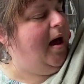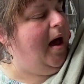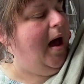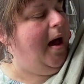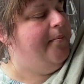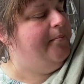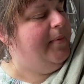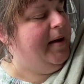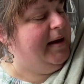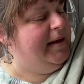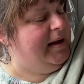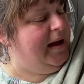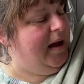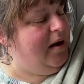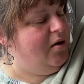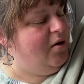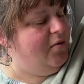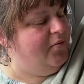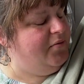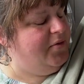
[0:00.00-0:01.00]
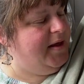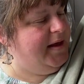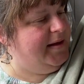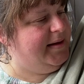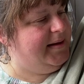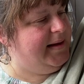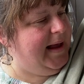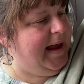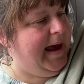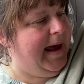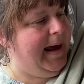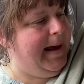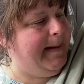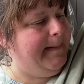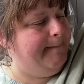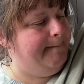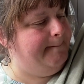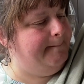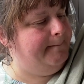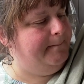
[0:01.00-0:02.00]
I made it out of this
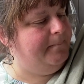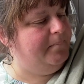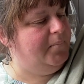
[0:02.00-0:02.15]
um,